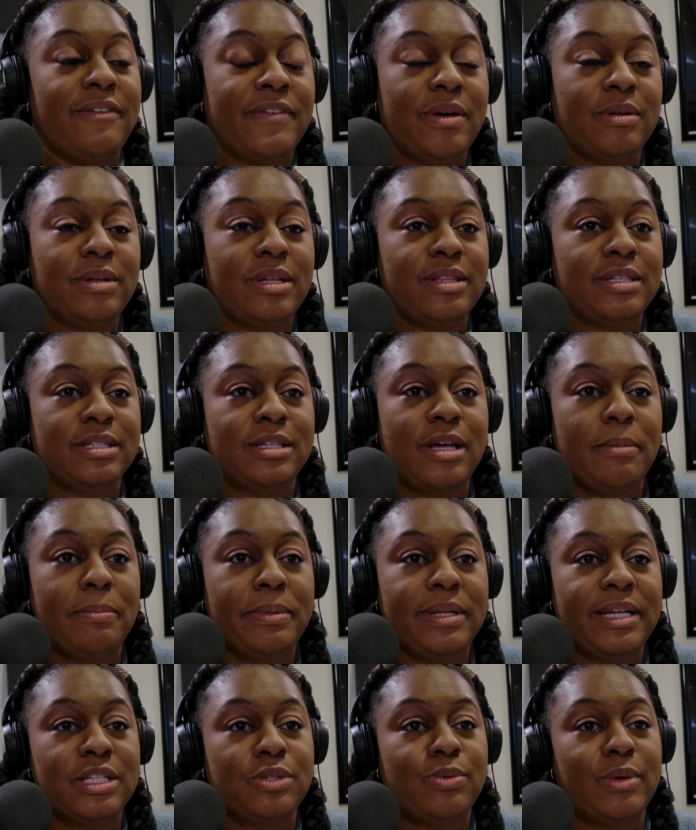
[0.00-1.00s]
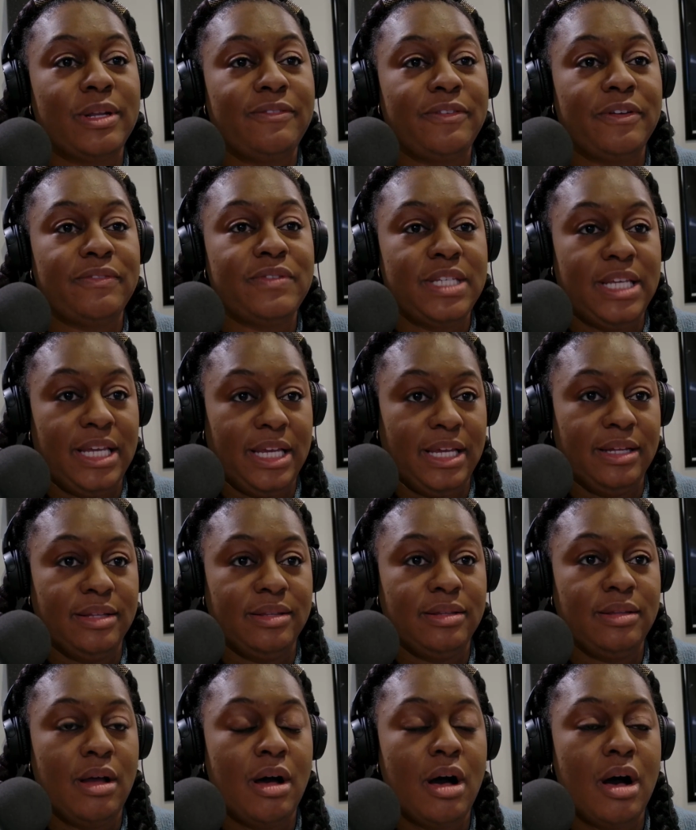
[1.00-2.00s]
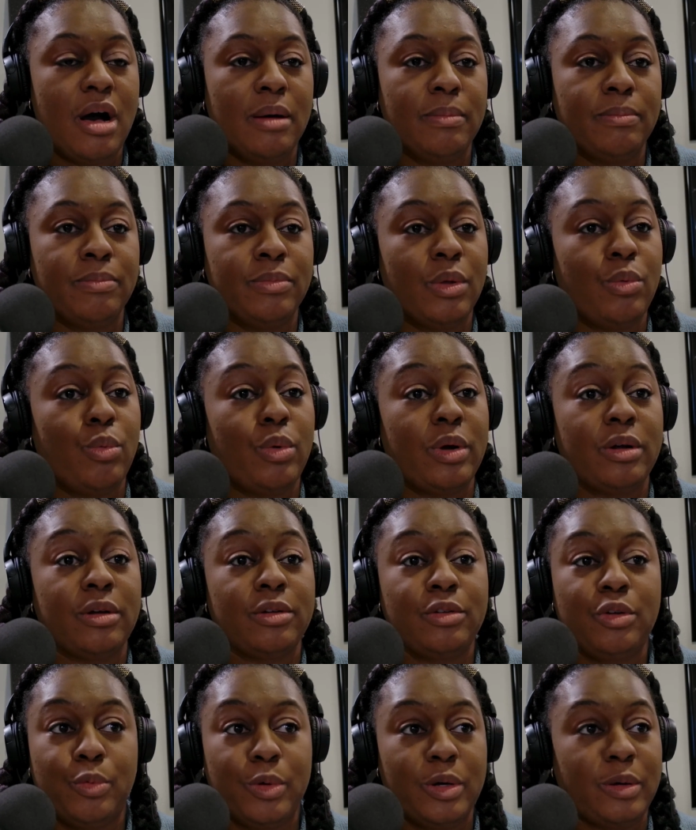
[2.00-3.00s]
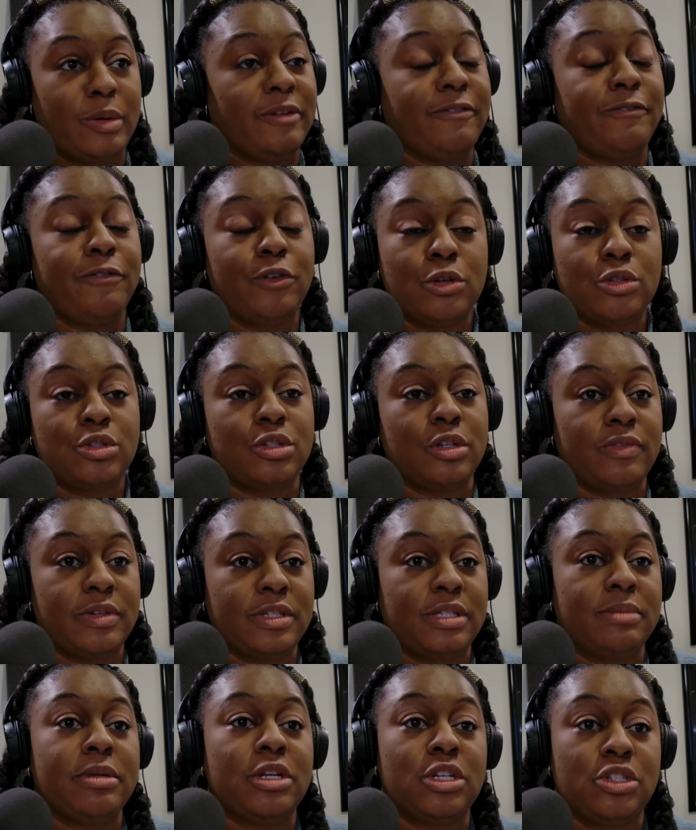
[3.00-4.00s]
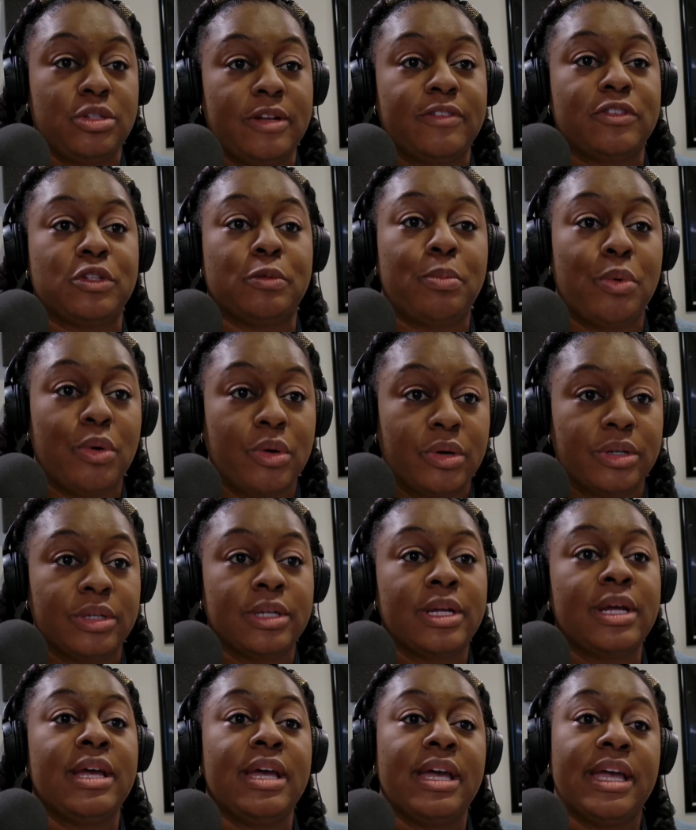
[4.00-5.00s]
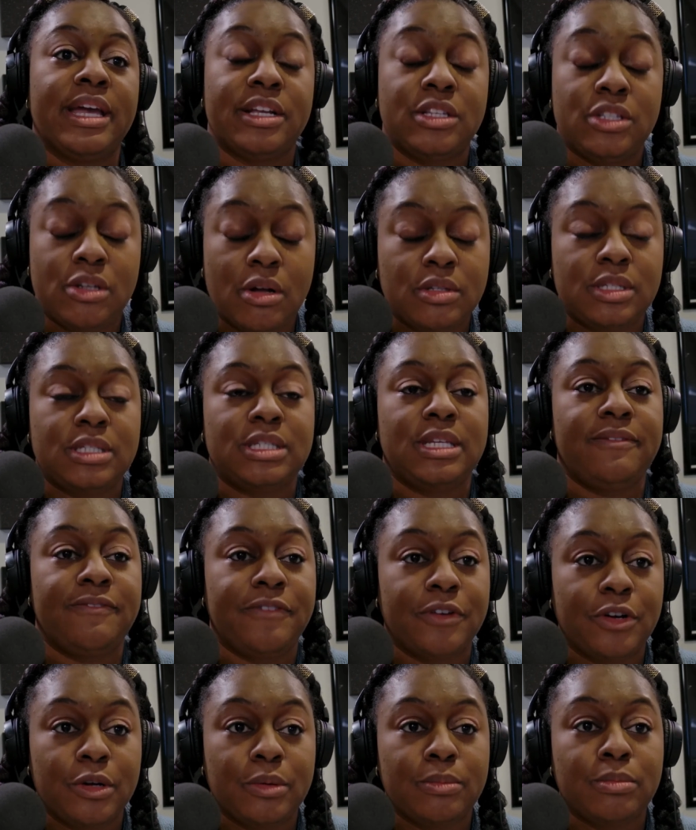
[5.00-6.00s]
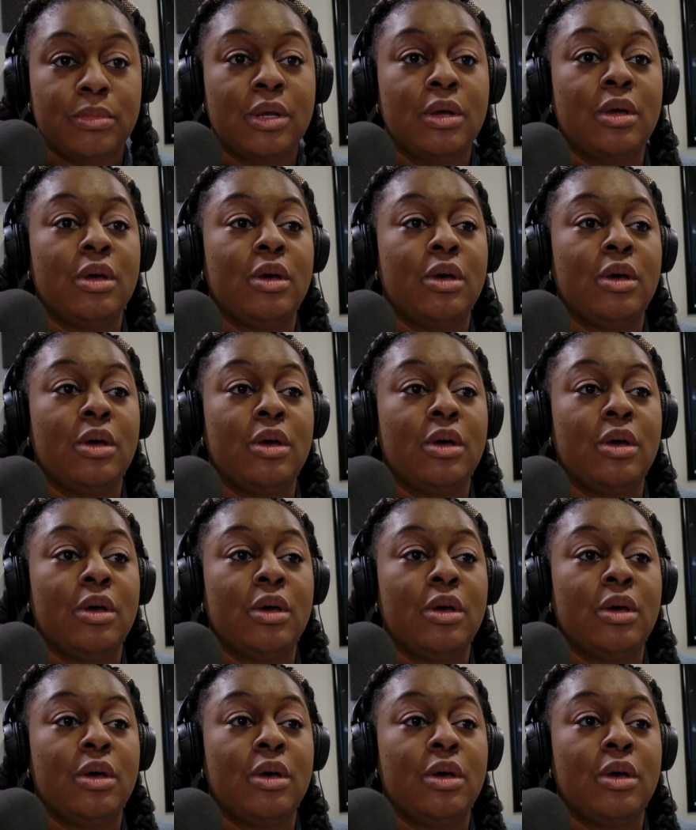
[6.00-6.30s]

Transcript: I founded this company in 2015, where you were a full-service administrative support and consultancy firm.